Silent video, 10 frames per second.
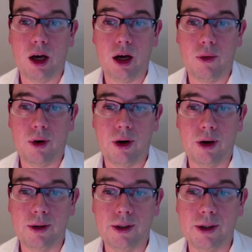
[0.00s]

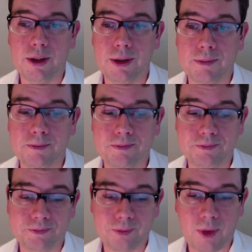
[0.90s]
our um,
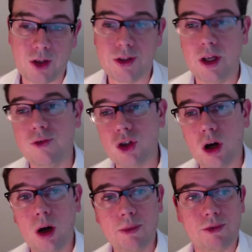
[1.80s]
Steve
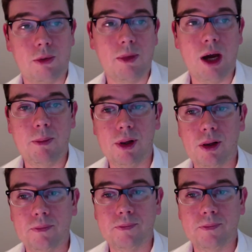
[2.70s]
Jobs from Apple.